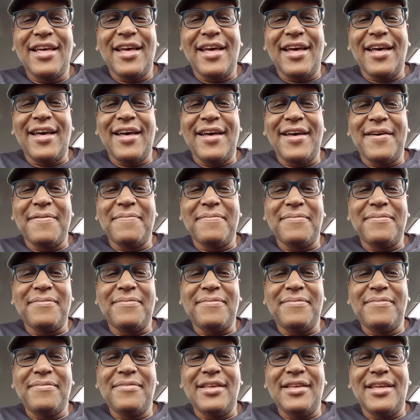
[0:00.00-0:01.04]

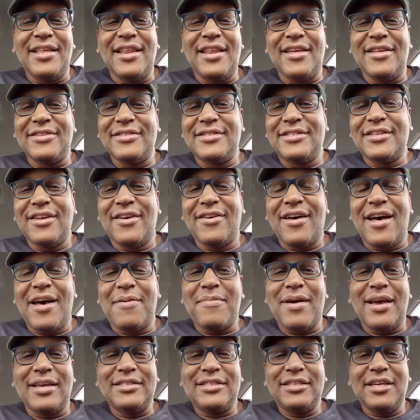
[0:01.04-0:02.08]
so I
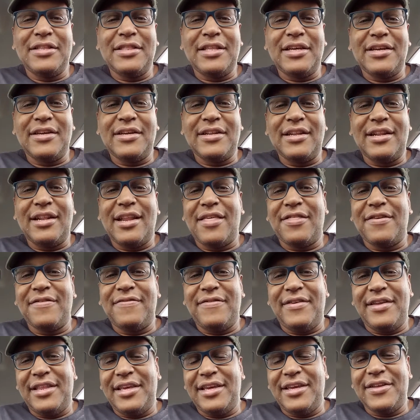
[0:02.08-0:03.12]
might share that on another
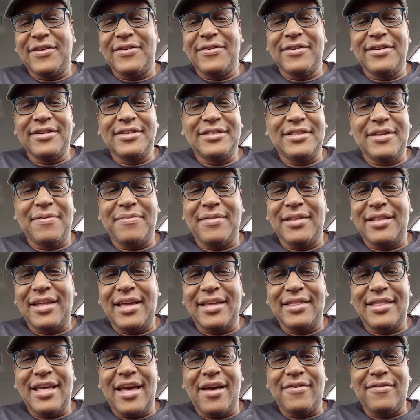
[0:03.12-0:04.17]
video or something
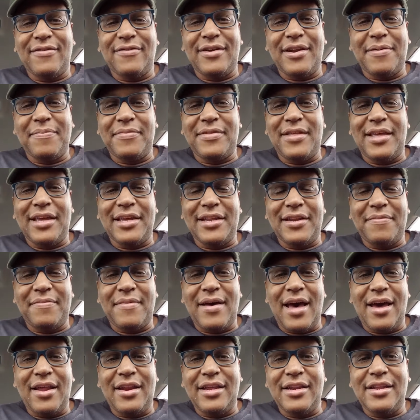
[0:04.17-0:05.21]
like that when I'm thinking
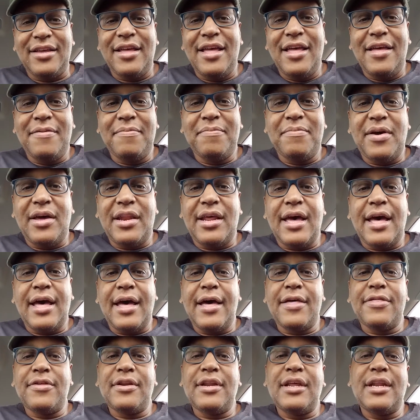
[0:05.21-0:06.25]
about it. But
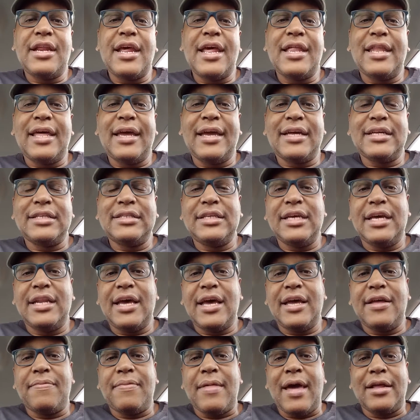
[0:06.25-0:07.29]
other than that, like I said,
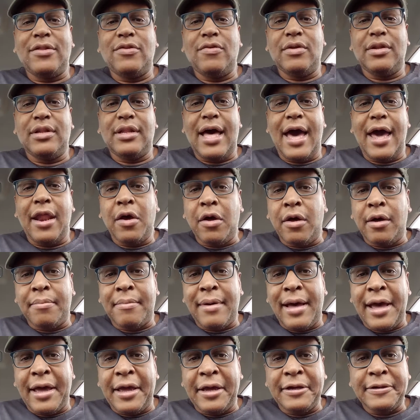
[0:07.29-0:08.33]
I do a lot on
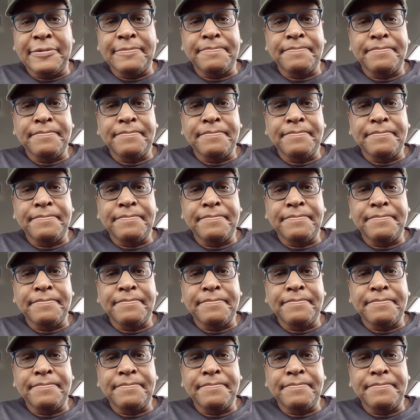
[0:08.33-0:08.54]
my,